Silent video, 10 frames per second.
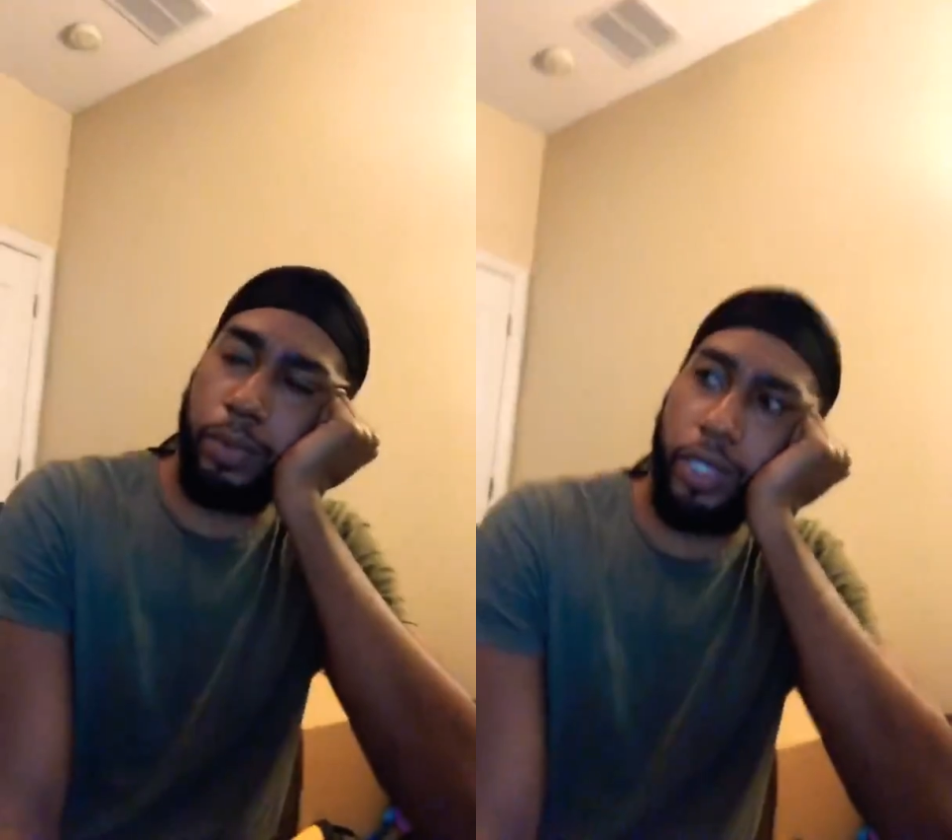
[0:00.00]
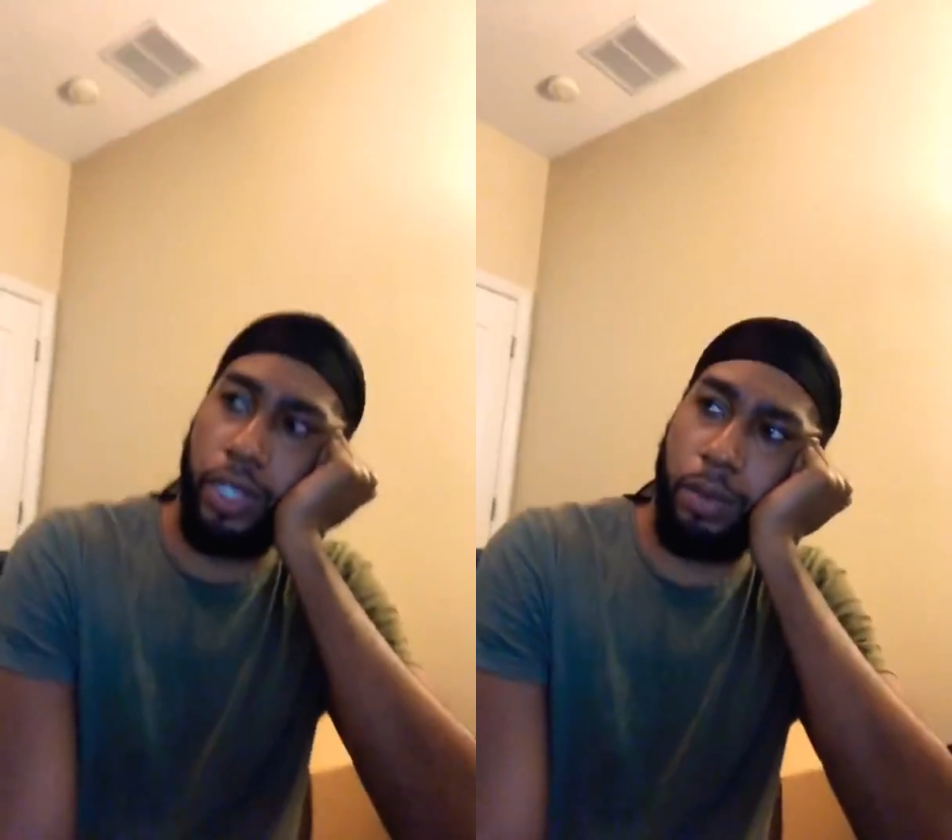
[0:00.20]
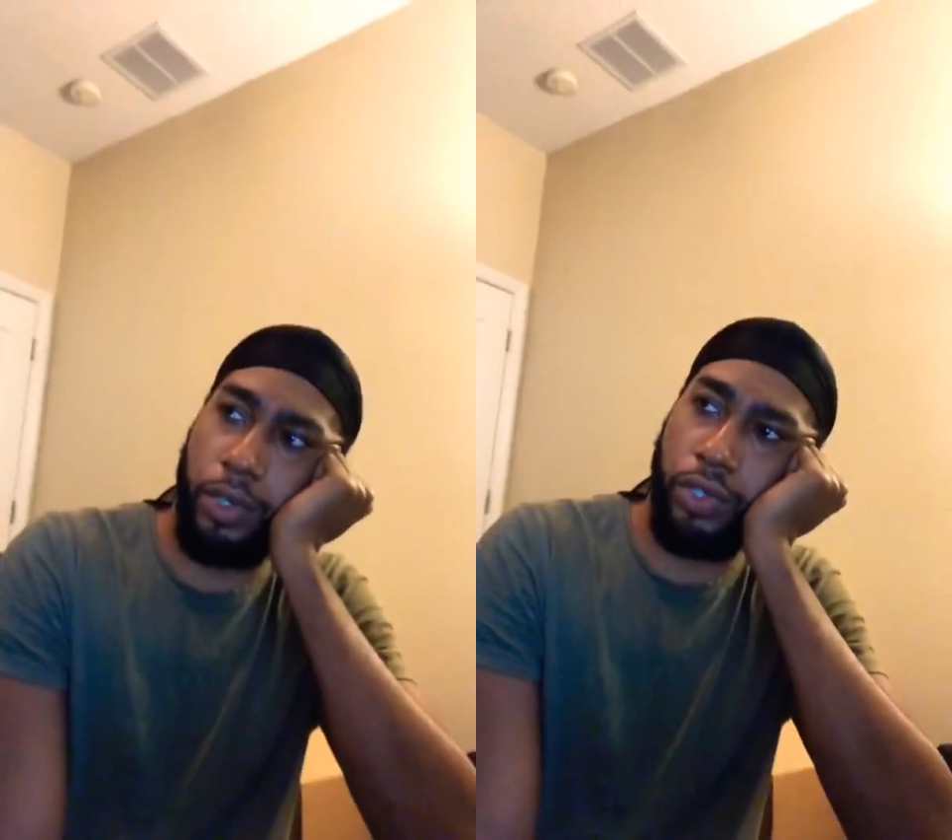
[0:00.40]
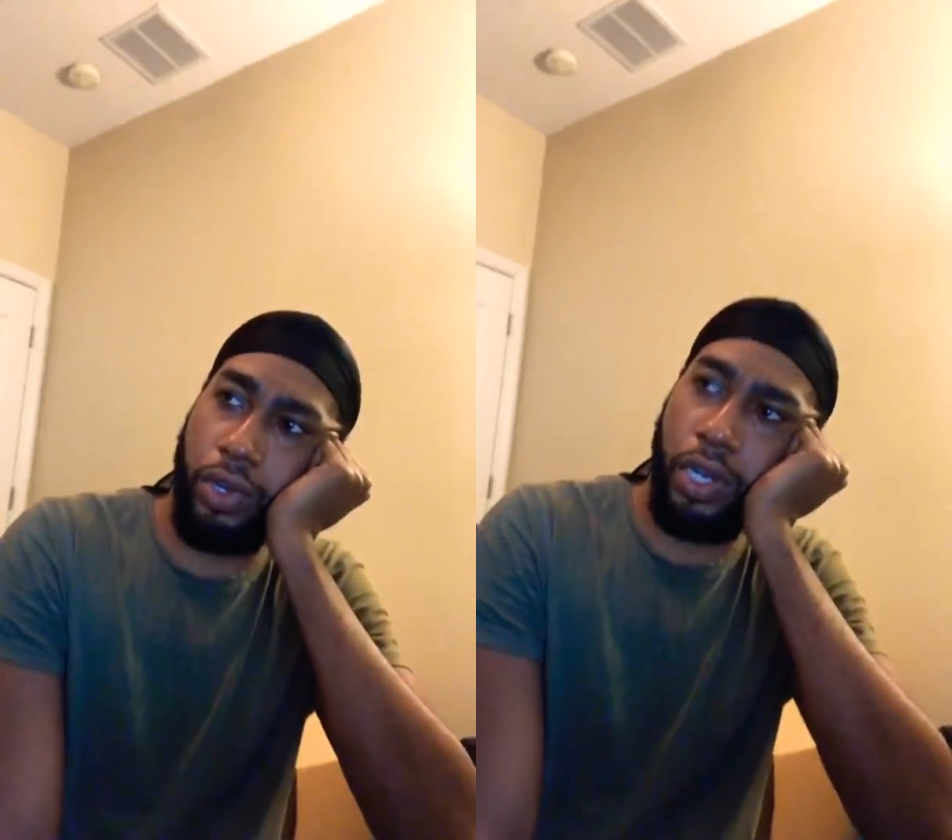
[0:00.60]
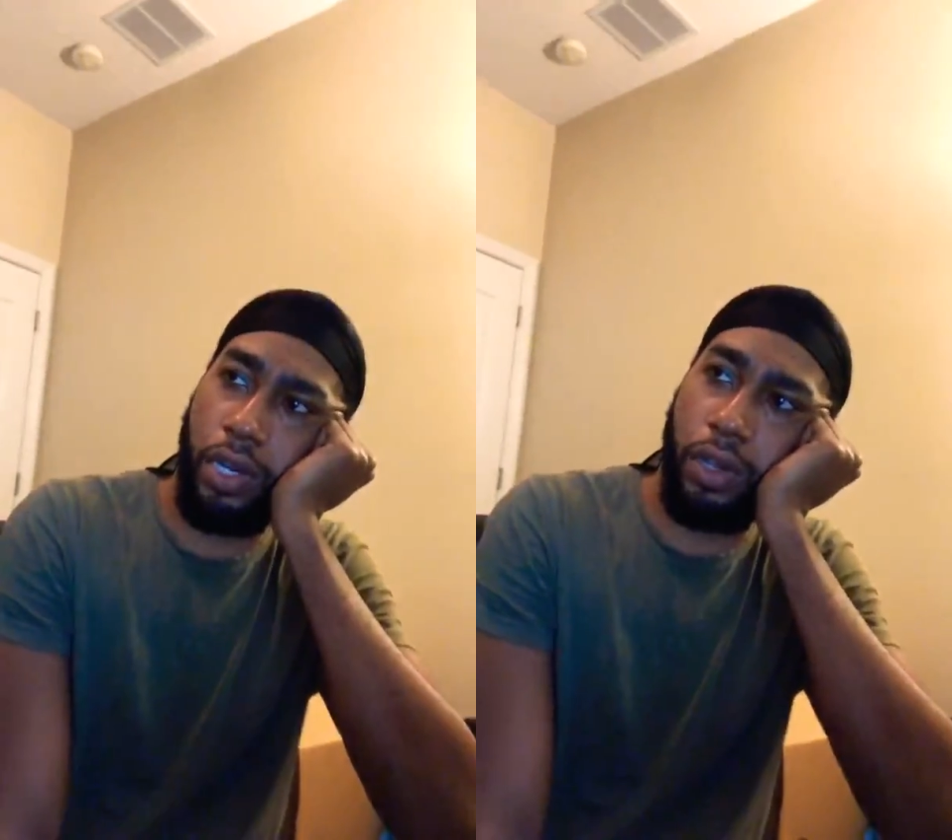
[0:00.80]
be
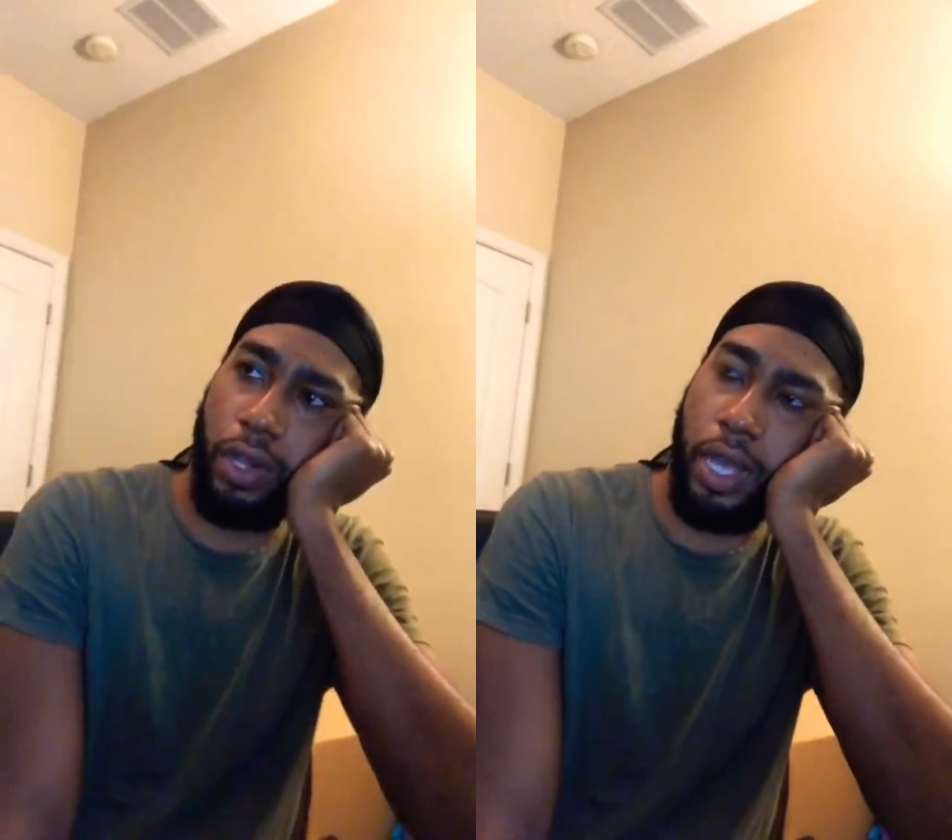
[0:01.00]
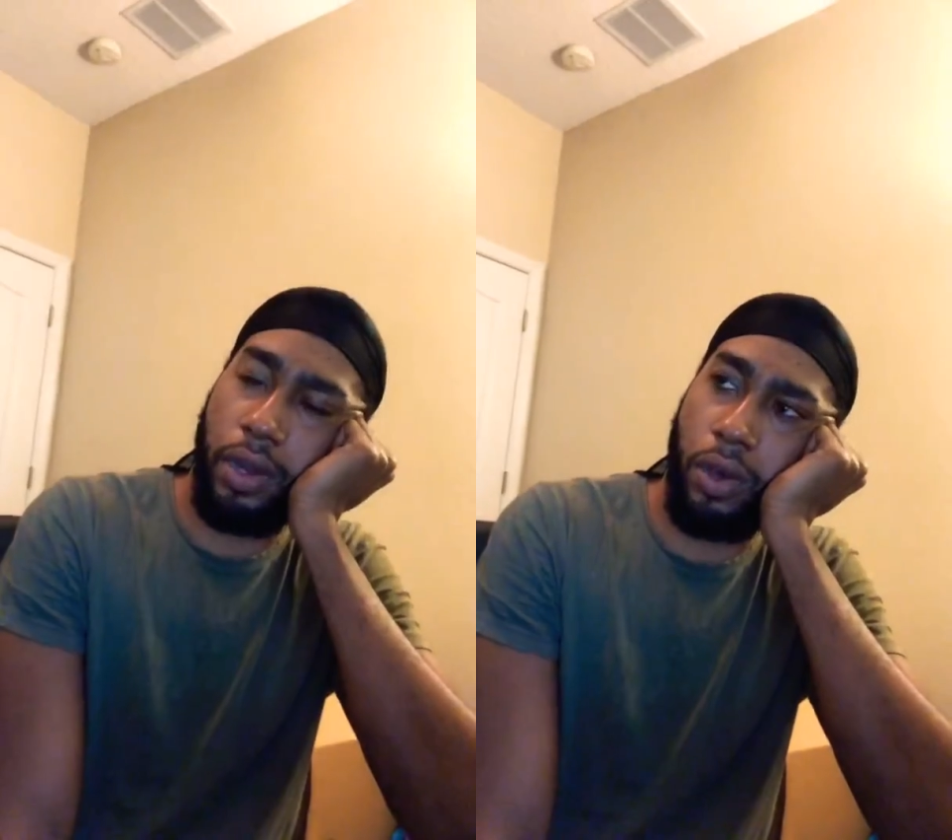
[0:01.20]
demonstrated at